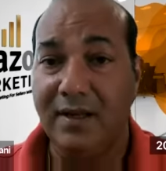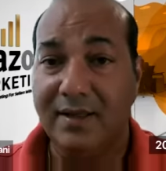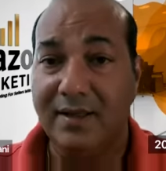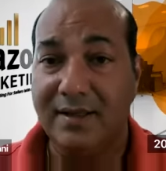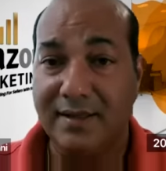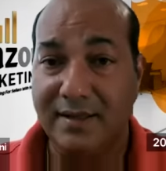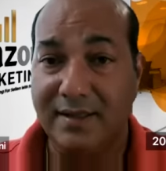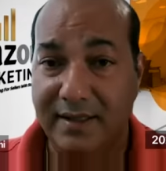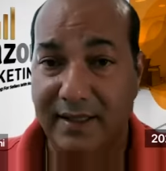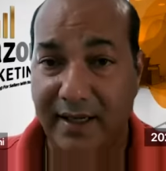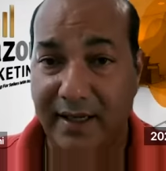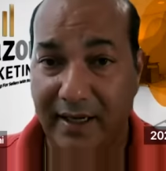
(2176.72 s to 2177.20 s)

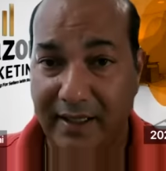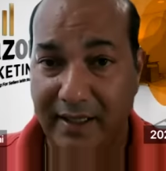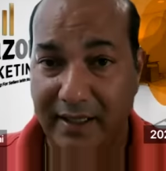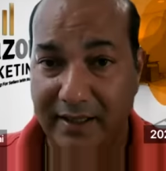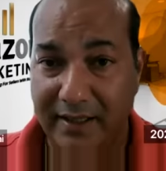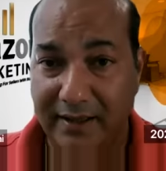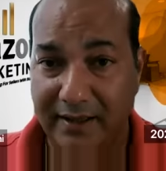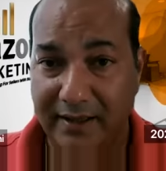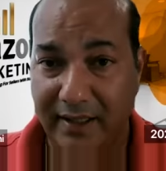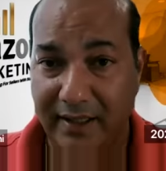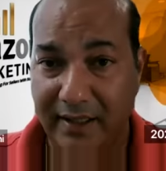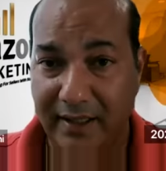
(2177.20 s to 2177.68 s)

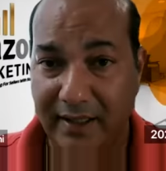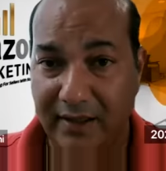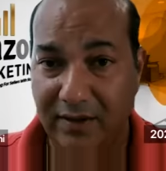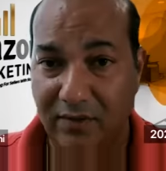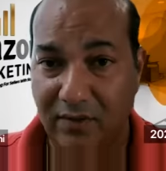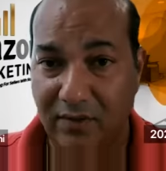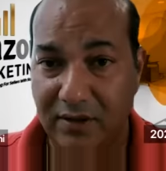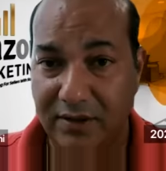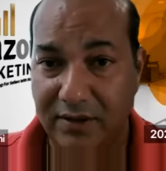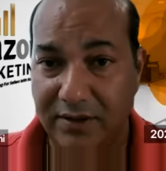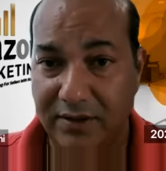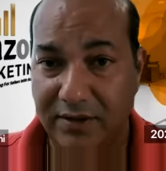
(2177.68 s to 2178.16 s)
Second thing,
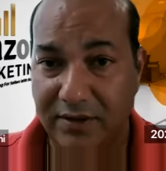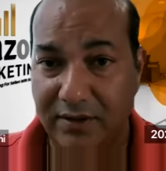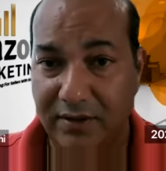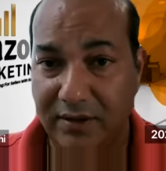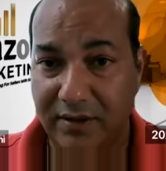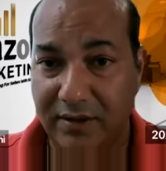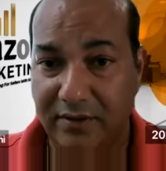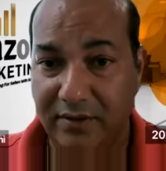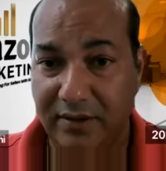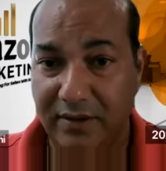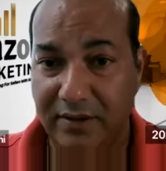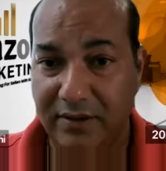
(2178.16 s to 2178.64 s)
what
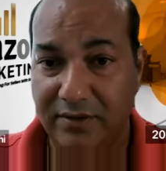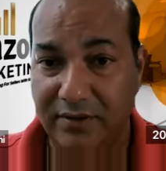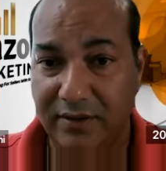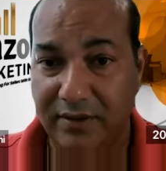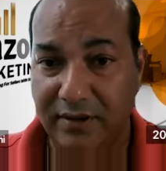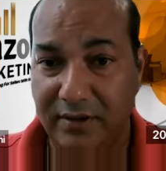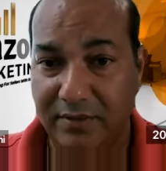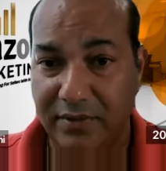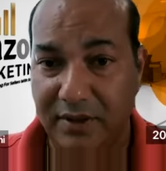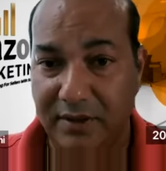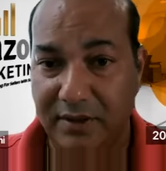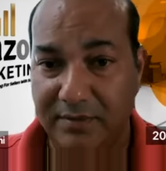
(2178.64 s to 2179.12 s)
you're going to
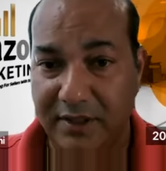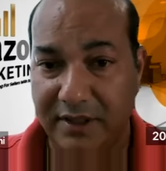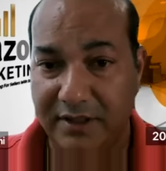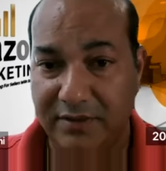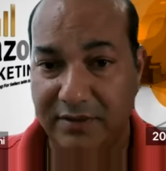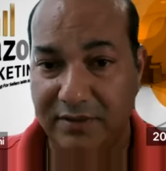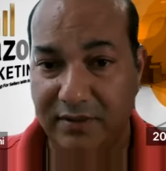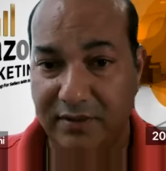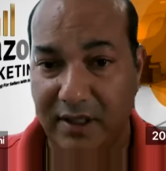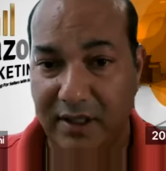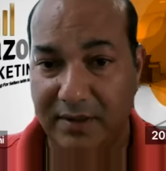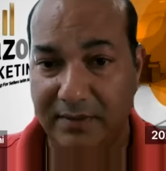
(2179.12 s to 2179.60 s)

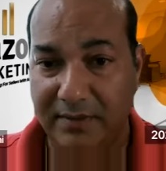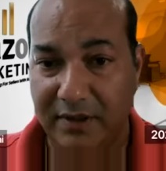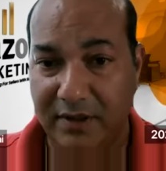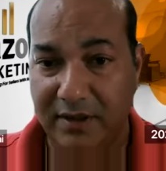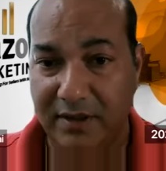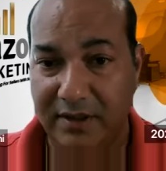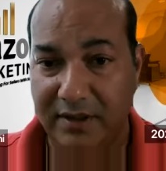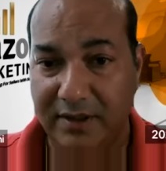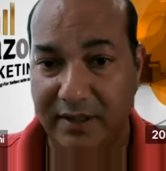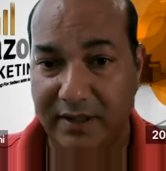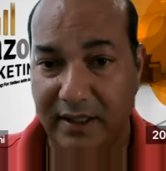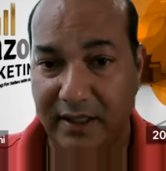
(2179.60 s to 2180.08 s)
implement. So I'm going
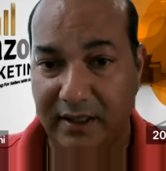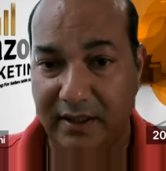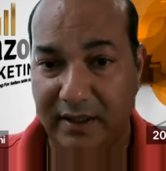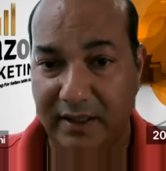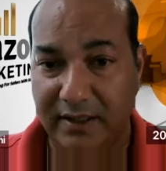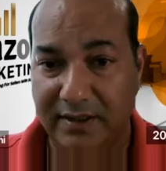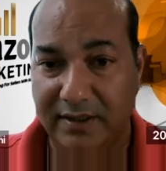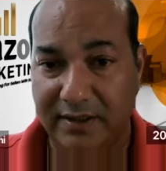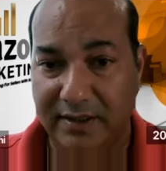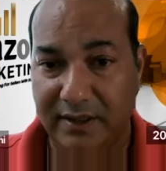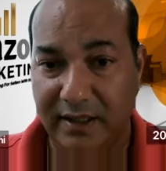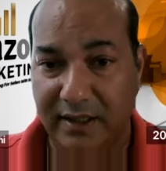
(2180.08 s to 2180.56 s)
to take,
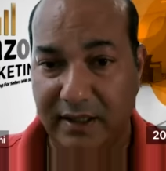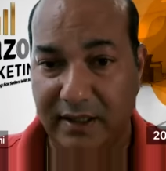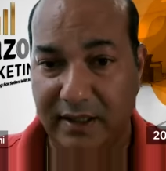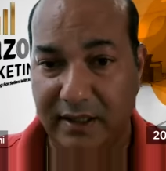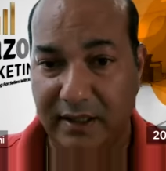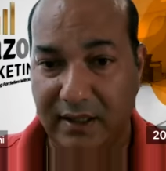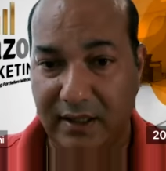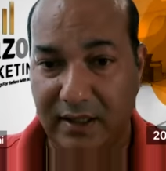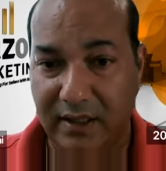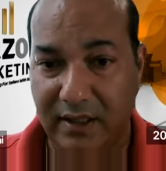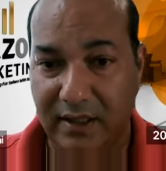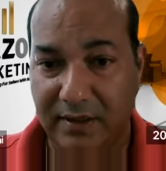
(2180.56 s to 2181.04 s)
let's
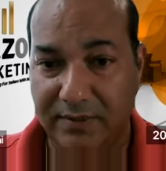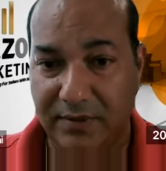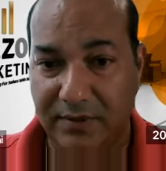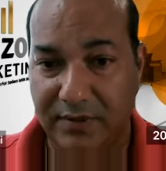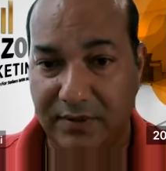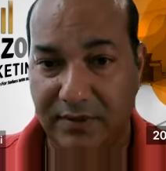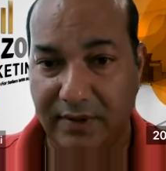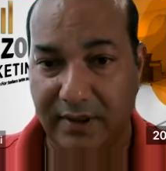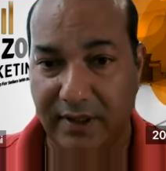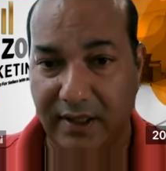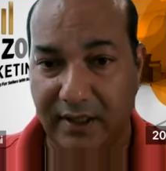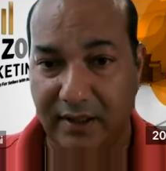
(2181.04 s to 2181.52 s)
say, up
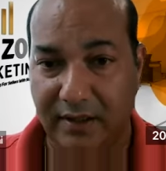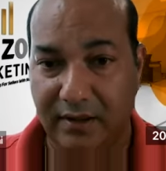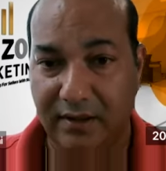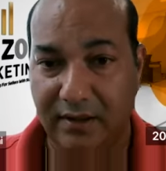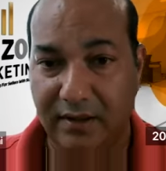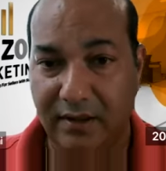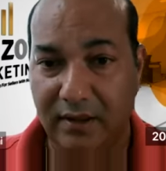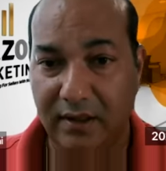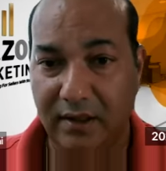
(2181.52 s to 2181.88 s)
to here.